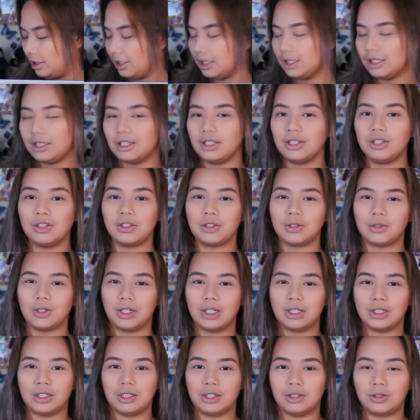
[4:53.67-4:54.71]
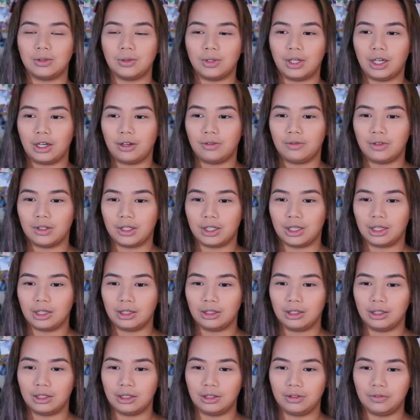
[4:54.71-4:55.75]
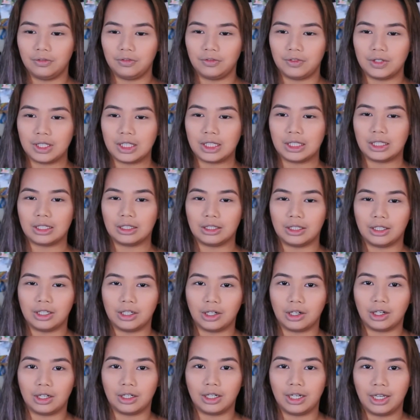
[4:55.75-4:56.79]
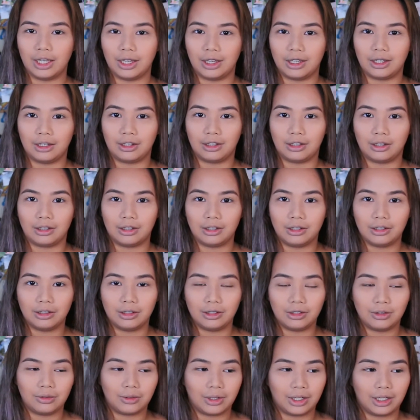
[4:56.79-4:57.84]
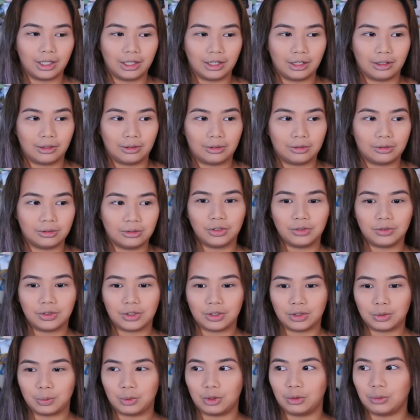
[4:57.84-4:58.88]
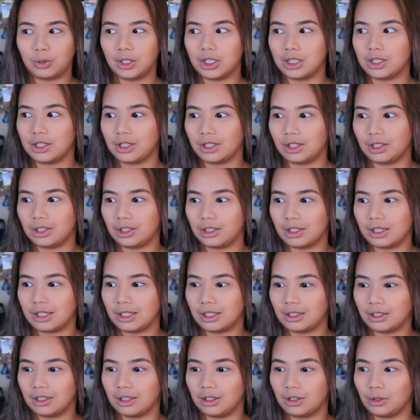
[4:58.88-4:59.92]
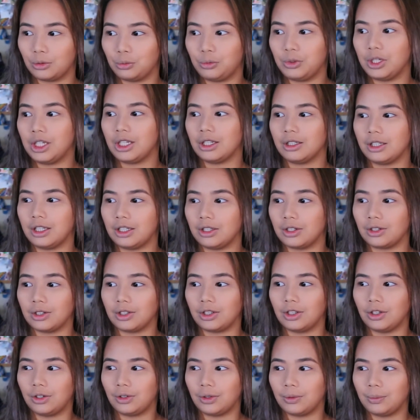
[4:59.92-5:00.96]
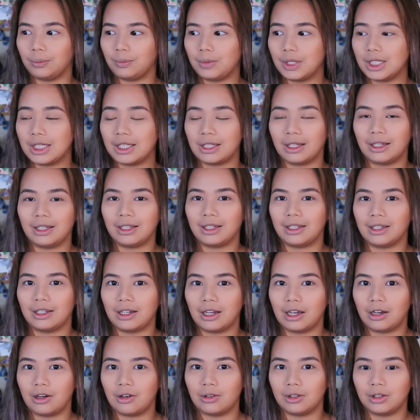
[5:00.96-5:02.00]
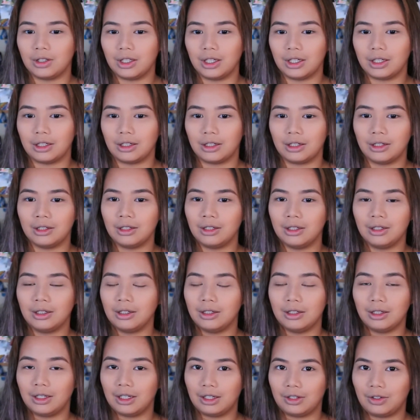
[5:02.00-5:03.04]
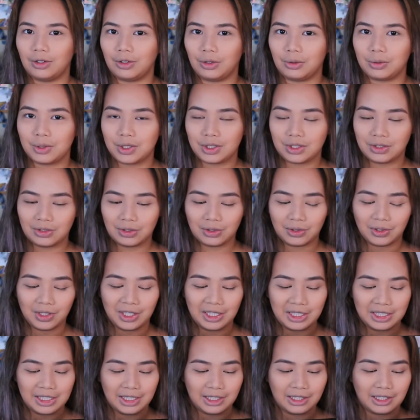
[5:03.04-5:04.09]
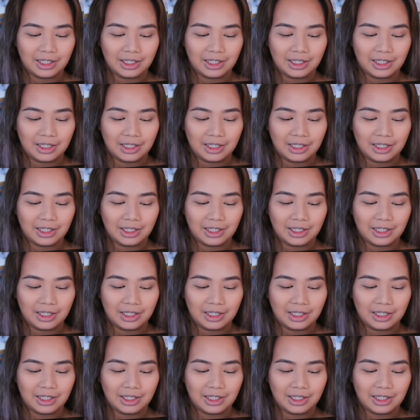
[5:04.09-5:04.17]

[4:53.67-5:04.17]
It's just crazy to have it physically on hand right now. You've just been watching this, and then a week later they're selling it out, and I don't know, it's just crazy